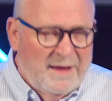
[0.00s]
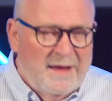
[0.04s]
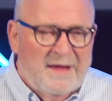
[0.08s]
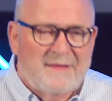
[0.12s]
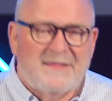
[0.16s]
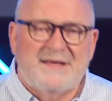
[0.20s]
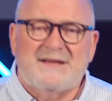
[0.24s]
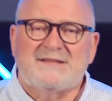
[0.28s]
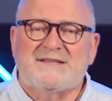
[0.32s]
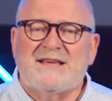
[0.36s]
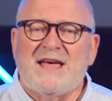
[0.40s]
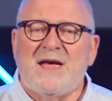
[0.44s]

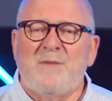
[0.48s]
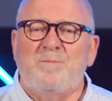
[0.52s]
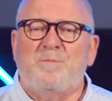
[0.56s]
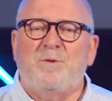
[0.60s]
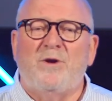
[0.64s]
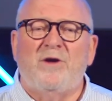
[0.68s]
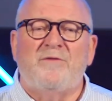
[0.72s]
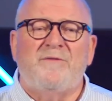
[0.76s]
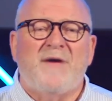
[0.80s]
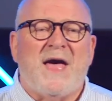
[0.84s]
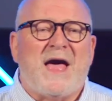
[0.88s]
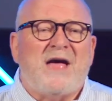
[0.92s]
The
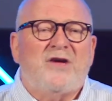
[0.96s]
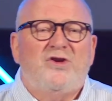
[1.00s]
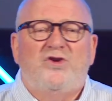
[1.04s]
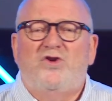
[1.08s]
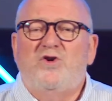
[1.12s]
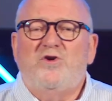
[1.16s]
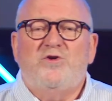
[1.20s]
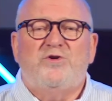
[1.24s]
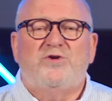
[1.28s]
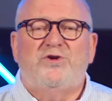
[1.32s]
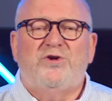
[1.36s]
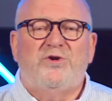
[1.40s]
example of how
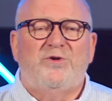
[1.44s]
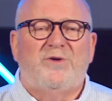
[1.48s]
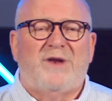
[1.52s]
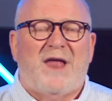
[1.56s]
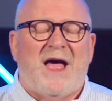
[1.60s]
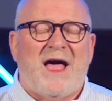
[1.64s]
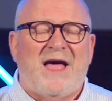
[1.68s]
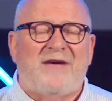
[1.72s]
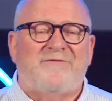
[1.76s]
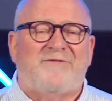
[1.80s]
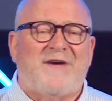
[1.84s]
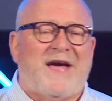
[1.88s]
you do
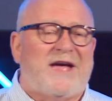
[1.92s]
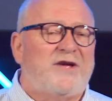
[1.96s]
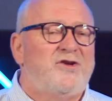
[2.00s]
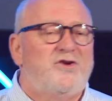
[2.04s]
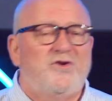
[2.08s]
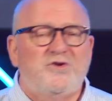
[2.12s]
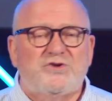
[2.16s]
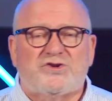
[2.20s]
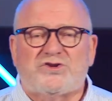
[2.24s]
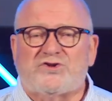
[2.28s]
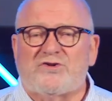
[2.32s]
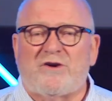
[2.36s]
life, how
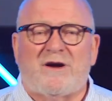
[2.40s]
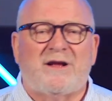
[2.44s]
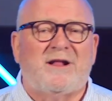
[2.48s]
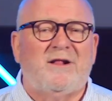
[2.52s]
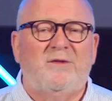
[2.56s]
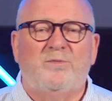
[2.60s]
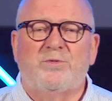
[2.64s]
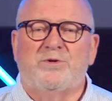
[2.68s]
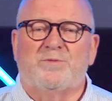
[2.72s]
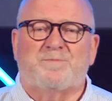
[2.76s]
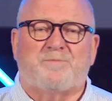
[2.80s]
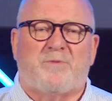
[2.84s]
you
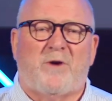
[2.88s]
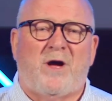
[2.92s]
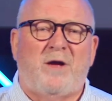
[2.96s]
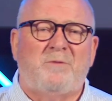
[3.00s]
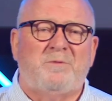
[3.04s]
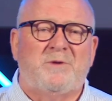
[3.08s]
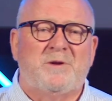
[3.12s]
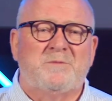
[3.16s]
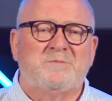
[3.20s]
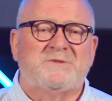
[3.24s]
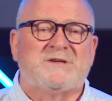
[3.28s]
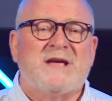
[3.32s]
struggle with
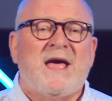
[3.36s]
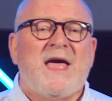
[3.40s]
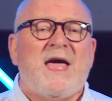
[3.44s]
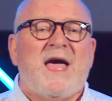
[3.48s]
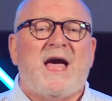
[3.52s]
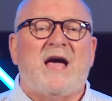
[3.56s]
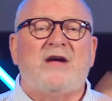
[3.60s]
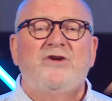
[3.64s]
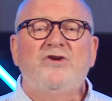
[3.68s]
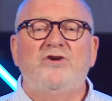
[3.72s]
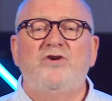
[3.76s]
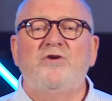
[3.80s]
problems,
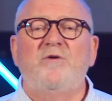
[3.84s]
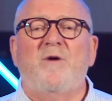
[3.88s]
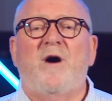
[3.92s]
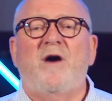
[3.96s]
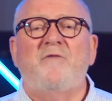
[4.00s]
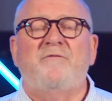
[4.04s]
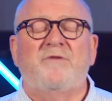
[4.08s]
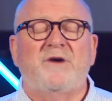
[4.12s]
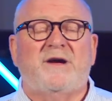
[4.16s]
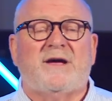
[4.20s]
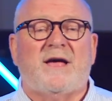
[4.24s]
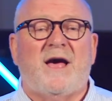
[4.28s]
how you
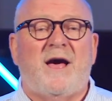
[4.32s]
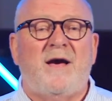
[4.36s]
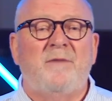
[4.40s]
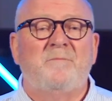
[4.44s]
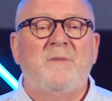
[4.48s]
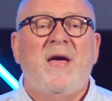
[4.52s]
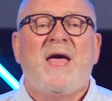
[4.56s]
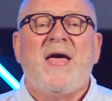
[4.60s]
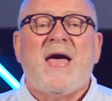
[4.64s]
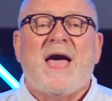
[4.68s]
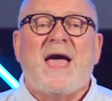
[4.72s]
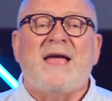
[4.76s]

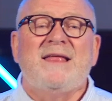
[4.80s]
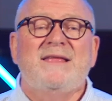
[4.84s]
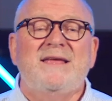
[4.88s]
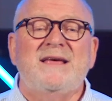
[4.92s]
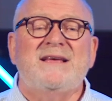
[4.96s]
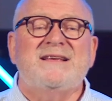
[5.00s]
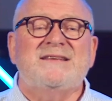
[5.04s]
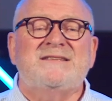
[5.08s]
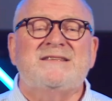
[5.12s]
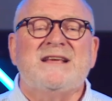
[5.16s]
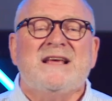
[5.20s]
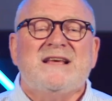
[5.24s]
overcome. And
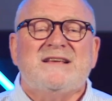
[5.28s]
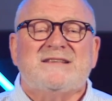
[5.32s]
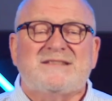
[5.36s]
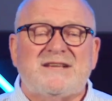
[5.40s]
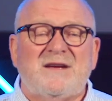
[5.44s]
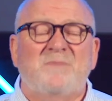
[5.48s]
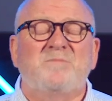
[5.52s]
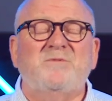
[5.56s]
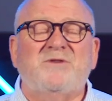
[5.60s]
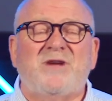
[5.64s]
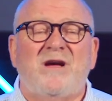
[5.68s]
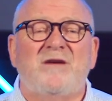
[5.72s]
yes,
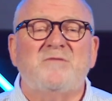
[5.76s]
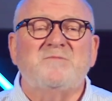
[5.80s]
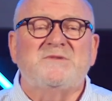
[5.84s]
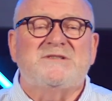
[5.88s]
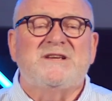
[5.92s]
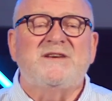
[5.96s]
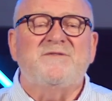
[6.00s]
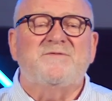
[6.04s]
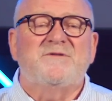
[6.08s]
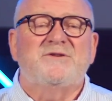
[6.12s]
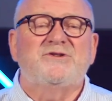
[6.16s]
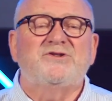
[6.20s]

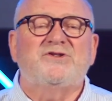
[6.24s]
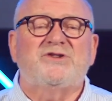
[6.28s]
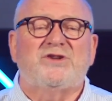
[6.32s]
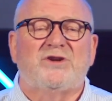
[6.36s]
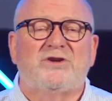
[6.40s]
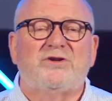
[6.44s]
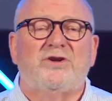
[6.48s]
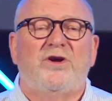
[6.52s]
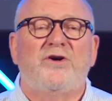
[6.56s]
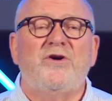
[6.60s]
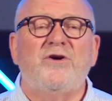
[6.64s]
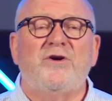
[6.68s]
sometimes even to
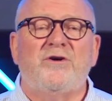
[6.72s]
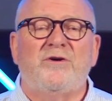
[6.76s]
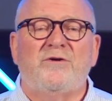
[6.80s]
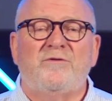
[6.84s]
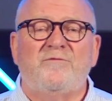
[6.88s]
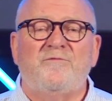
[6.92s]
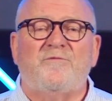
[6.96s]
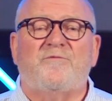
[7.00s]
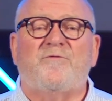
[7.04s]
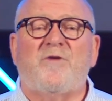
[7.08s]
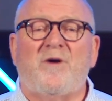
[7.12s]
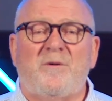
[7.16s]

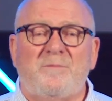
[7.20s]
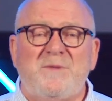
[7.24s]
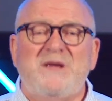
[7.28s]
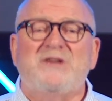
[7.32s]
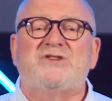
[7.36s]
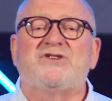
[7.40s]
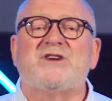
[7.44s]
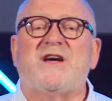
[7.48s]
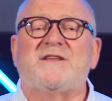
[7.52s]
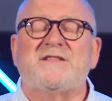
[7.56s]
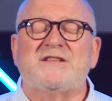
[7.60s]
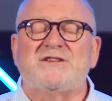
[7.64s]
learn from
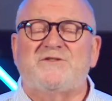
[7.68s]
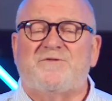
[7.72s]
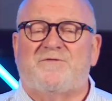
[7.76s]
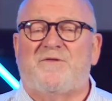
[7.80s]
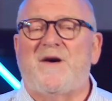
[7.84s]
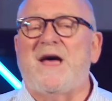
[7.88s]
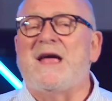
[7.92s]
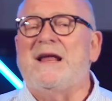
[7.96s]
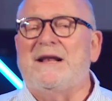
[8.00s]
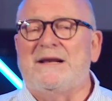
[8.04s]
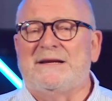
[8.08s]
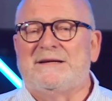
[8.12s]
each other's
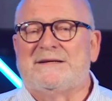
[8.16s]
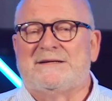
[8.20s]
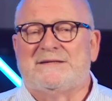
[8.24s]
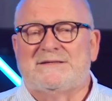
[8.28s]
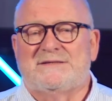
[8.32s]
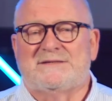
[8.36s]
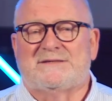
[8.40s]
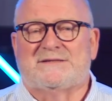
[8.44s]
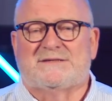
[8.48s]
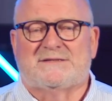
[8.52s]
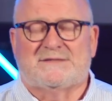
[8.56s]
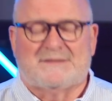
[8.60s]

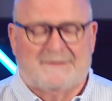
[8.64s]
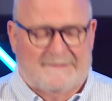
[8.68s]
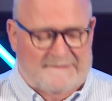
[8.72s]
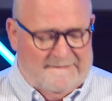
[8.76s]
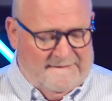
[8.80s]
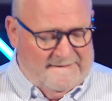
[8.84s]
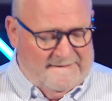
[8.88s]
failures.